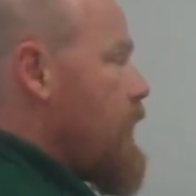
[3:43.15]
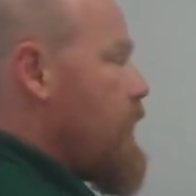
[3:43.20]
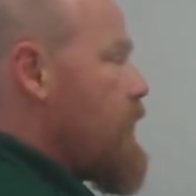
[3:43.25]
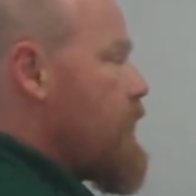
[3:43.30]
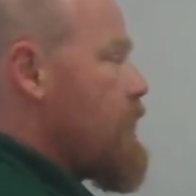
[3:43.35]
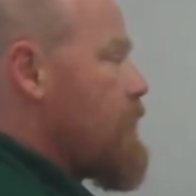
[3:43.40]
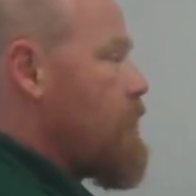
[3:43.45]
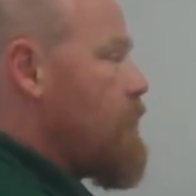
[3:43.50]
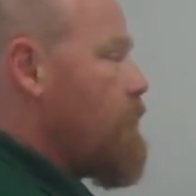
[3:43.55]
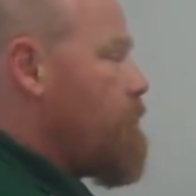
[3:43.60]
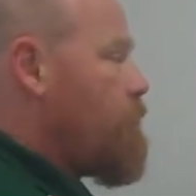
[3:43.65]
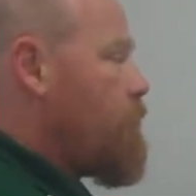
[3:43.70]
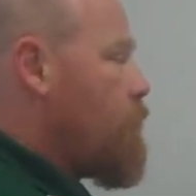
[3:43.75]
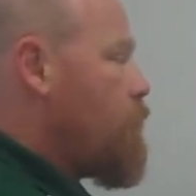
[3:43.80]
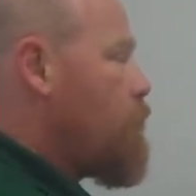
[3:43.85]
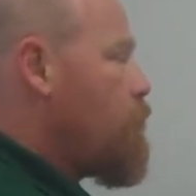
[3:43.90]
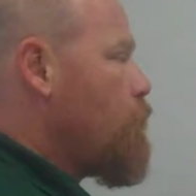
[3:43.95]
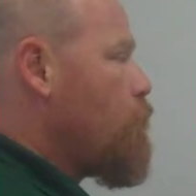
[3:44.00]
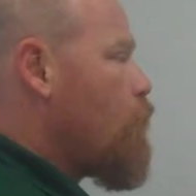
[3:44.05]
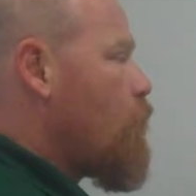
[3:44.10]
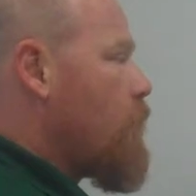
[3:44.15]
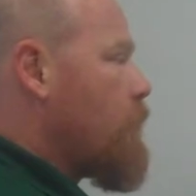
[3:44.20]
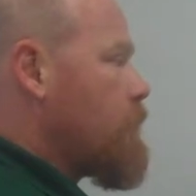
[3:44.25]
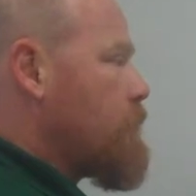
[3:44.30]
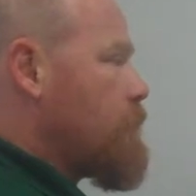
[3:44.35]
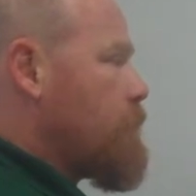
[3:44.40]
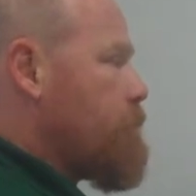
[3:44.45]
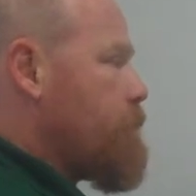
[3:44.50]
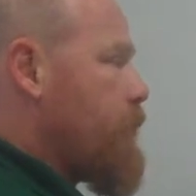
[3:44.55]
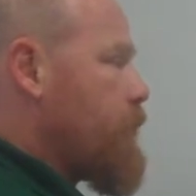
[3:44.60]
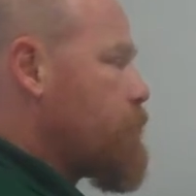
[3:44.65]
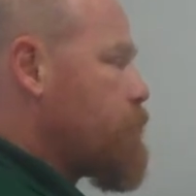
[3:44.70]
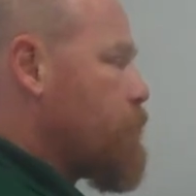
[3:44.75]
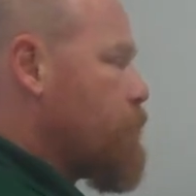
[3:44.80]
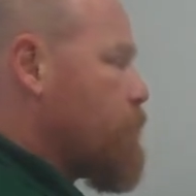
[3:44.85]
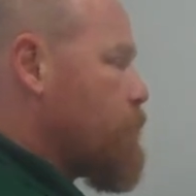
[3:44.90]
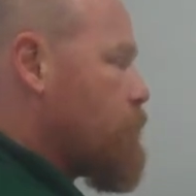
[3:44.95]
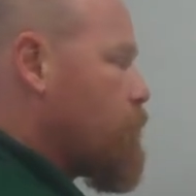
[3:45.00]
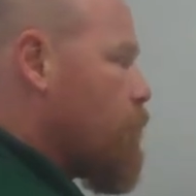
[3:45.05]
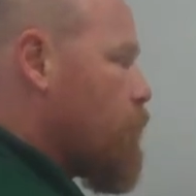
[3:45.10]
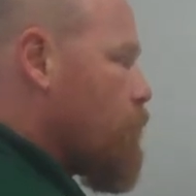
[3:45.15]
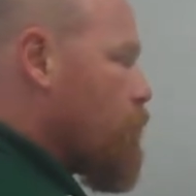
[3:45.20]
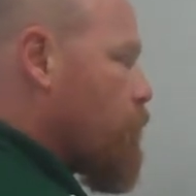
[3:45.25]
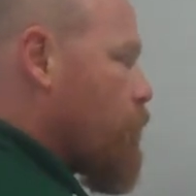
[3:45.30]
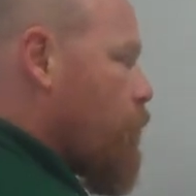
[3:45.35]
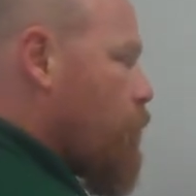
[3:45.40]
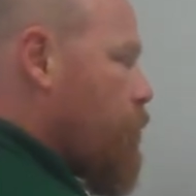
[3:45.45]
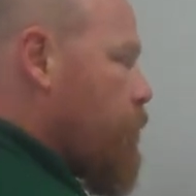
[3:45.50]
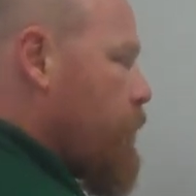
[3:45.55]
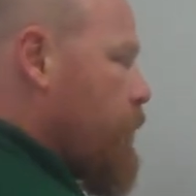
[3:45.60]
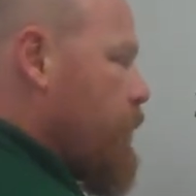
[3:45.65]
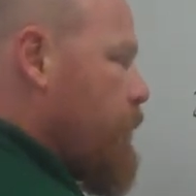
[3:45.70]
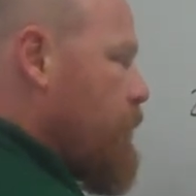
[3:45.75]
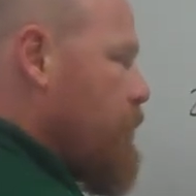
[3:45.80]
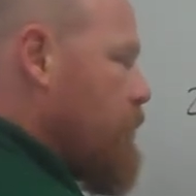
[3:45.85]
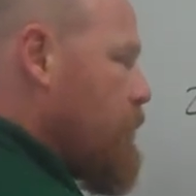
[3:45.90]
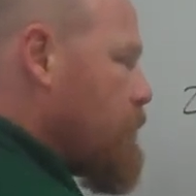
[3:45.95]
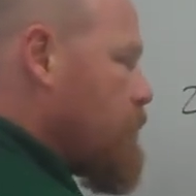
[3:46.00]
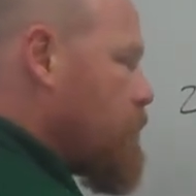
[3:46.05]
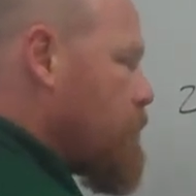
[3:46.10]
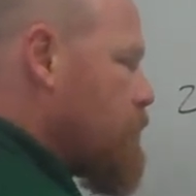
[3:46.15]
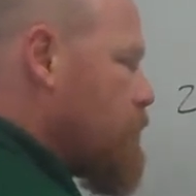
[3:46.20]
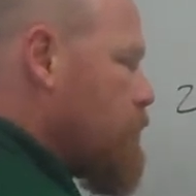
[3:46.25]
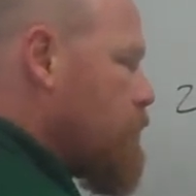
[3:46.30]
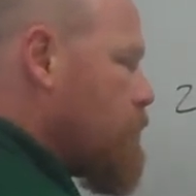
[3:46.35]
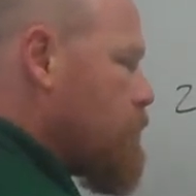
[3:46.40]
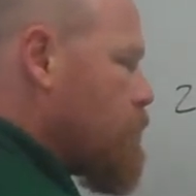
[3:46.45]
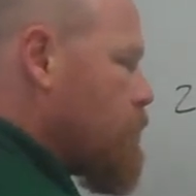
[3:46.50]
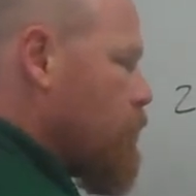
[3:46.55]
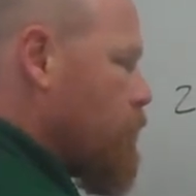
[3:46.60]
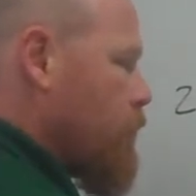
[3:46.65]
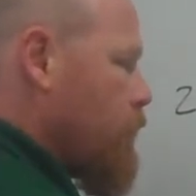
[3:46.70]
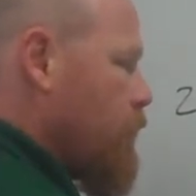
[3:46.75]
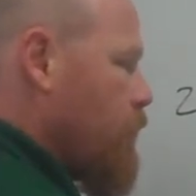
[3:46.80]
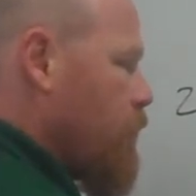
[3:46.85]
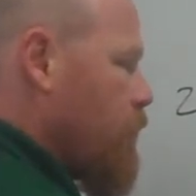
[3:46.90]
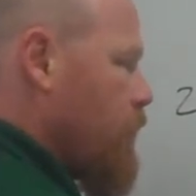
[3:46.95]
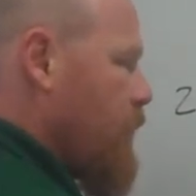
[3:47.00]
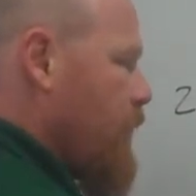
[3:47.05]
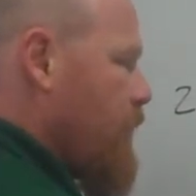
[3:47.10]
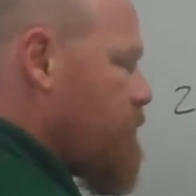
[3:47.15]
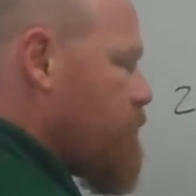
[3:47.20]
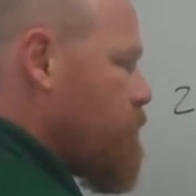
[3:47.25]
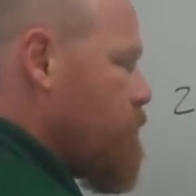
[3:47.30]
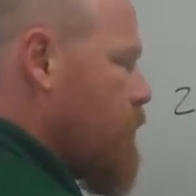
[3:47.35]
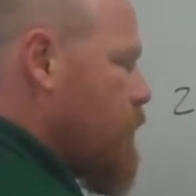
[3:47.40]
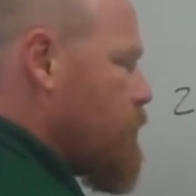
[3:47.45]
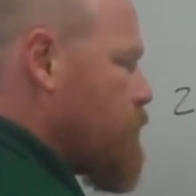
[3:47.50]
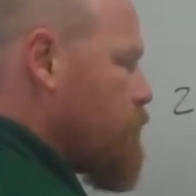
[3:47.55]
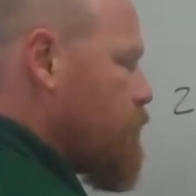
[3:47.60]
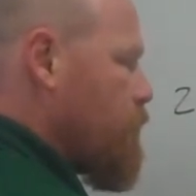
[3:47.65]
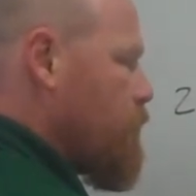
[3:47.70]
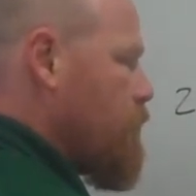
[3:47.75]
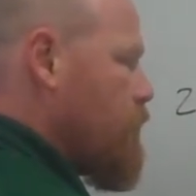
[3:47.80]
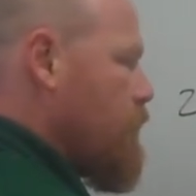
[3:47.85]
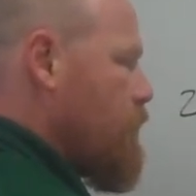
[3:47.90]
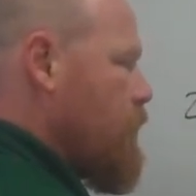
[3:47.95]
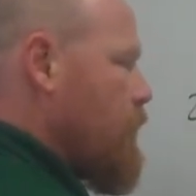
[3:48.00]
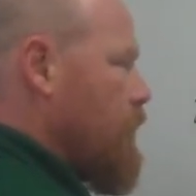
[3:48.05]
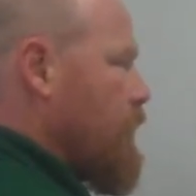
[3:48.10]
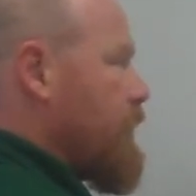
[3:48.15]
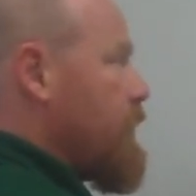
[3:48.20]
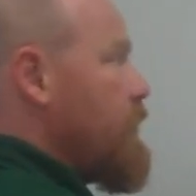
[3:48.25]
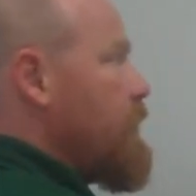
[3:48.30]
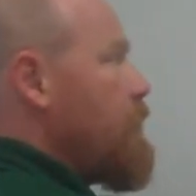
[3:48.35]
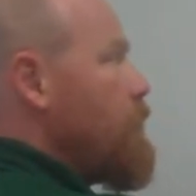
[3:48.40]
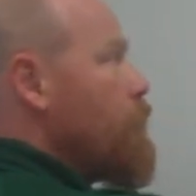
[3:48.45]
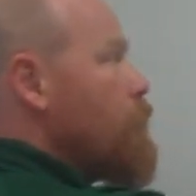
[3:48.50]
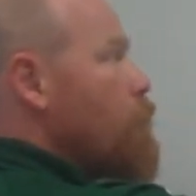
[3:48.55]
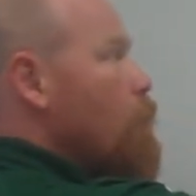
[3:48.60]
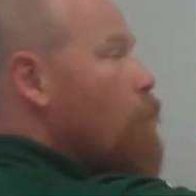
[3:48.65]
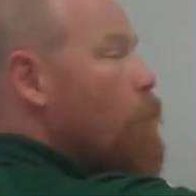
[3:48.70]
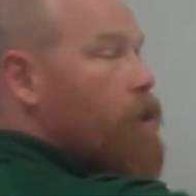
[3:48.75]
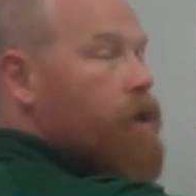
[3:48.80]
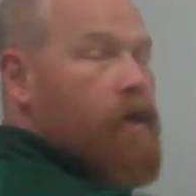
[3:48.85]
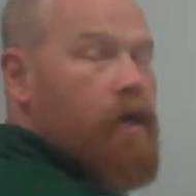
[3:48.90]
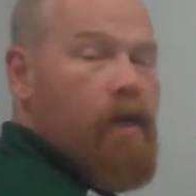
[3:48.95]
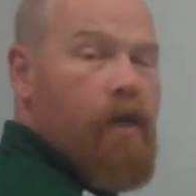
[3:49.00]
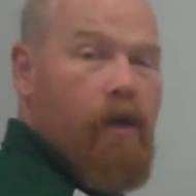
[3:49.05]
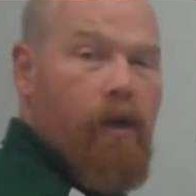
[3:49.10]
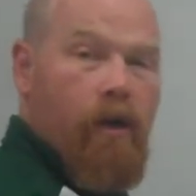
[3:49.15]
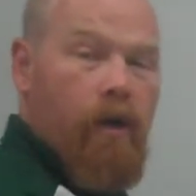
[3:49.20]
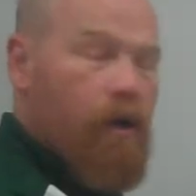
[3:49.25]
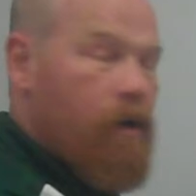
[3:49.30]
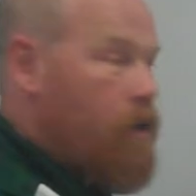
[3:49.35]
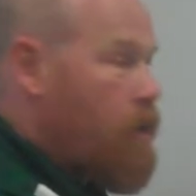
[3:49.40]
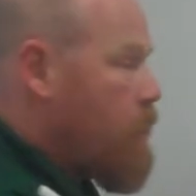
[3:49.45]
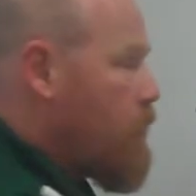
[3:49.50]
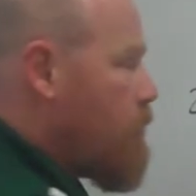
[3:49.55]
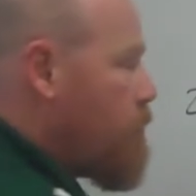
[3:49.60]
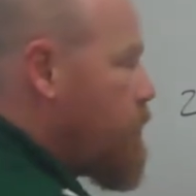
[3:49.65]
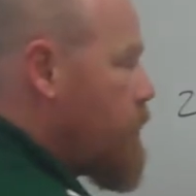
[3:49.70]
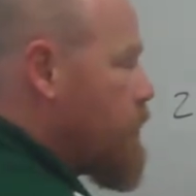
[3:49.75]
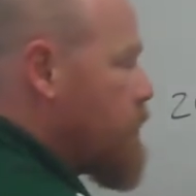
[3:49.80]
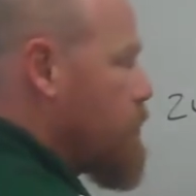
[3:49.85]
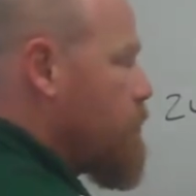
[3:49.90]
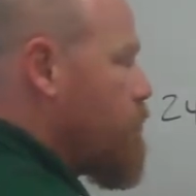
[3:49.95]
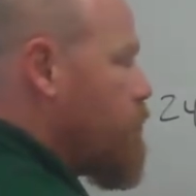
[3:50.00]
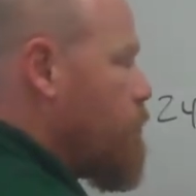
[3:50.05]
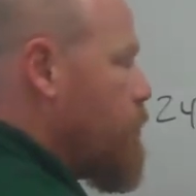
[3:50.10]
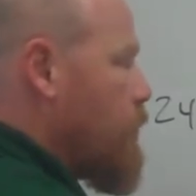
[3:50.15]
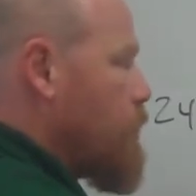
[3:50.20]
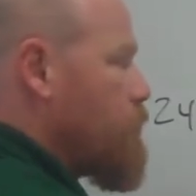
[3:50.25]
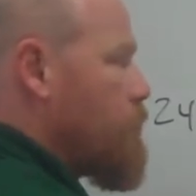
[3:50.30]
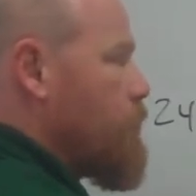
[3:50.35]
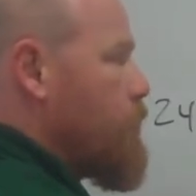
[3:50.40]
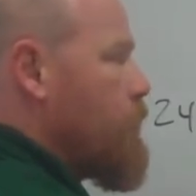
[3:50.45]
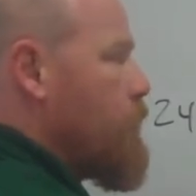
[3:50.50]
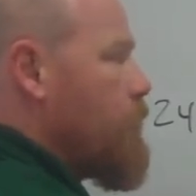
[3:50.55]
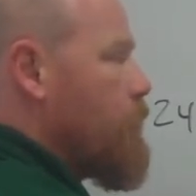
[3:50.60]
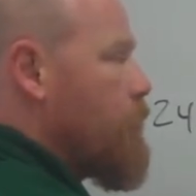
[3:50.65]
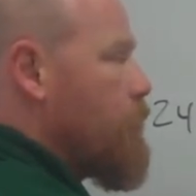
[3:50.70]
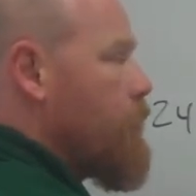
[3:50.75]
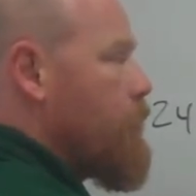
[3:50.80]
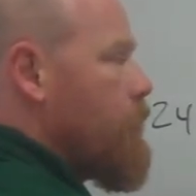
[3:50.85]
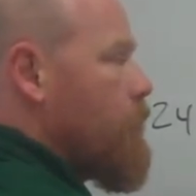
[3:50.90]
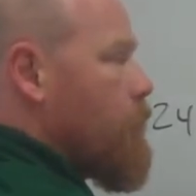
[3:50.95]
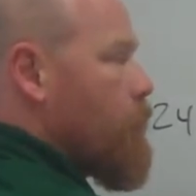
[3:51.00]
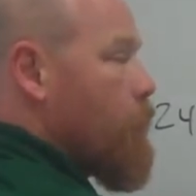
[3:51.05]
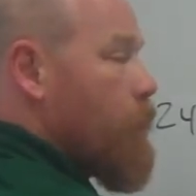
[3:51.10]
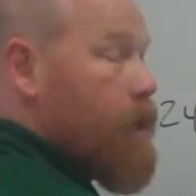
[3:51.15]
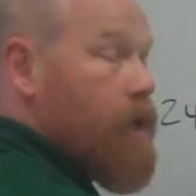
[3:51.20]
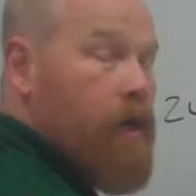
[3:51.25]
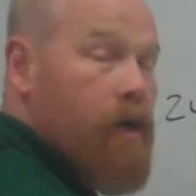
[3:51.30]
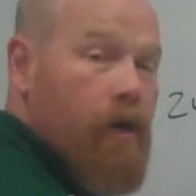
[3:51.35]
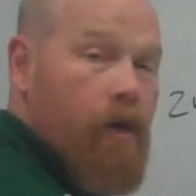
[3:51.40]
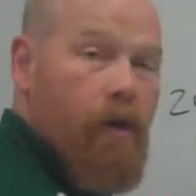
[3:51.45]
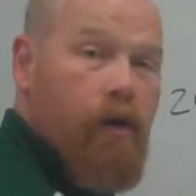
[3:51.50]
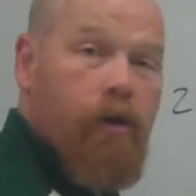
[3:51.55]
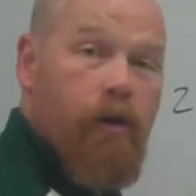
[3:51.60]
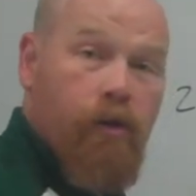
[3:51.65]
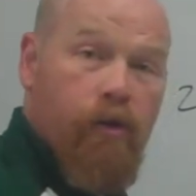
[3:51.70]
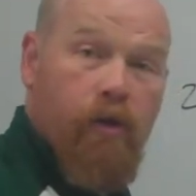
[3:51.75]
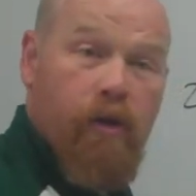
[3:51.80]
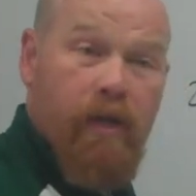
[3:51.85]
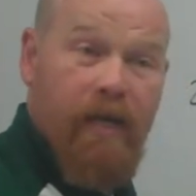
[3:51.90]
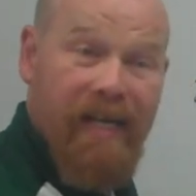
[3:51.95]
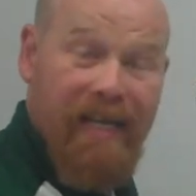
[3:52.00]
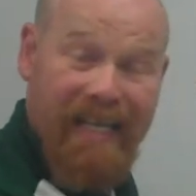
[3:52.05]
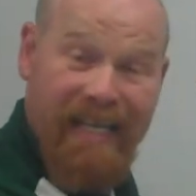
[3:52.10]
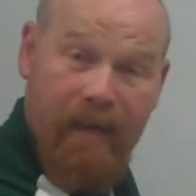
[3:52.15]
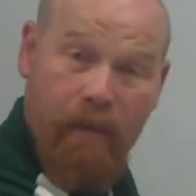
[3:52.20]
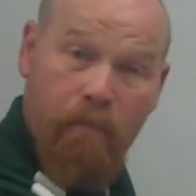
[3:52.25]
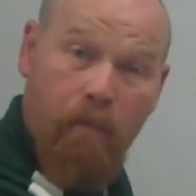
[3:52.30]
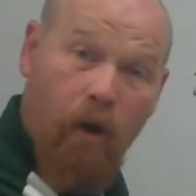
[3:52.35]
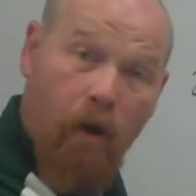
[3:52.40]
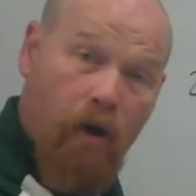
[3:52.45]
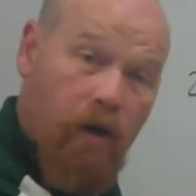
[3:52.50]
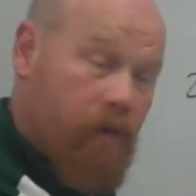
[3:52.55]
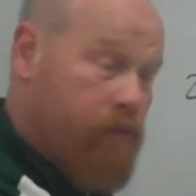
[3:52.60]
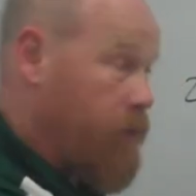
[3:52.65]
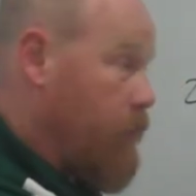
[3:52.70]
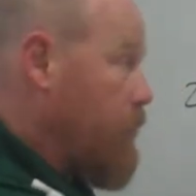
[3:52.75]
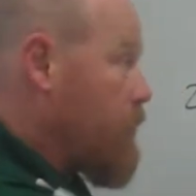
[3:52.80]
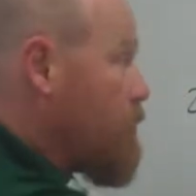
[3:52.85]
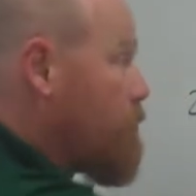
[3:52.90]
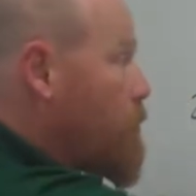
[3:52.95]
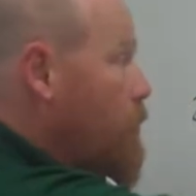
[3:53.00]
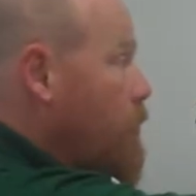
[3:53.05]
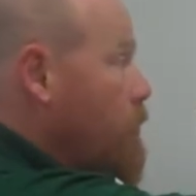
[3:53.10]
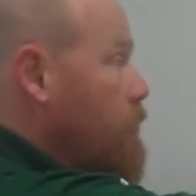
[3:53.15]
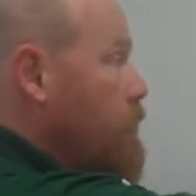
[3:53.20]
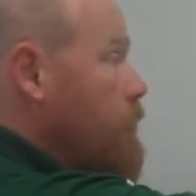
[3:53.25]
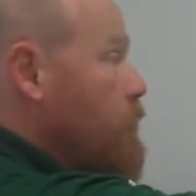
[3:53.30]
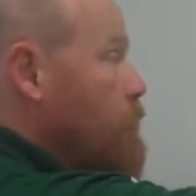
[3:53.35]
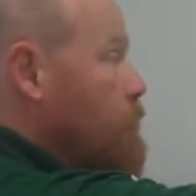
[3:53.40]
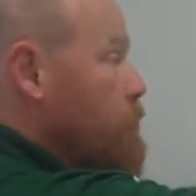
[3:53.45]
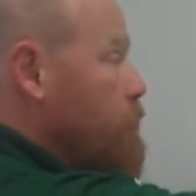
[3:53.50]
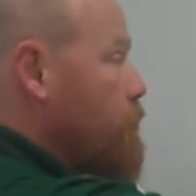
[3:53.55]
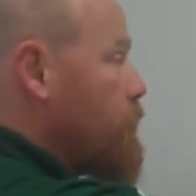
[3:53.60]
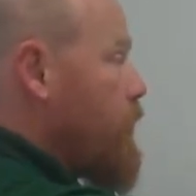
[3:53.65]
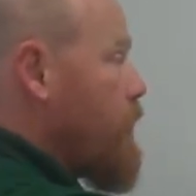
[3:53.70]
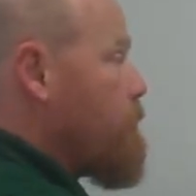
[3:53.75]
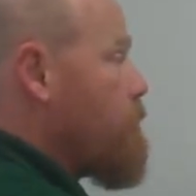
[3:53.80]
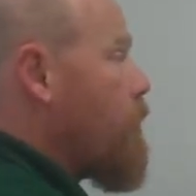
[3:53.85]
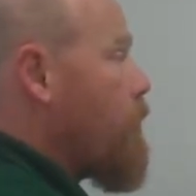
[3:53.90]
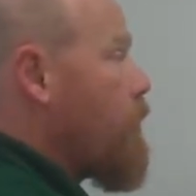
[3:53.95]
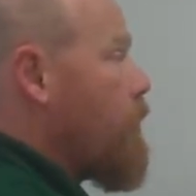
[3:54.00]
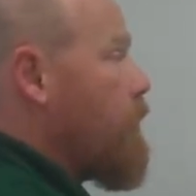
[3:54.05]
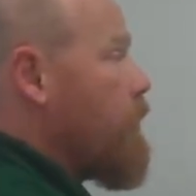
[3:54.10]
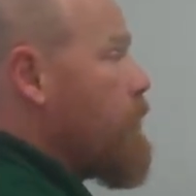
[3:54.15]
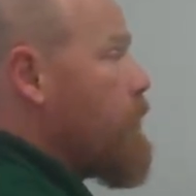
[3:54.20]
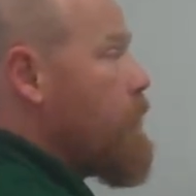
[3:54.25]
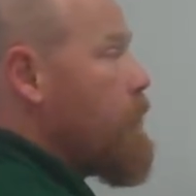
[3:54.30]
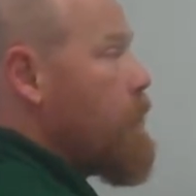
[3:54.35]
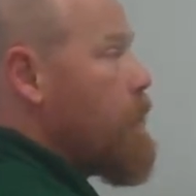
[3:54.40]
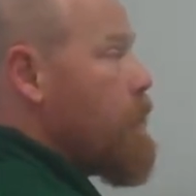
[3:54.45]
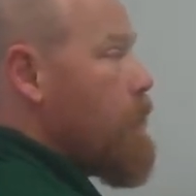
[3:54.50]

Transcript: And if you want to measure the total current in this circuit, you're going to have to measure like here or here. Because if you measure here, here, or here, you're only going to get part of it, the part that goes through that part.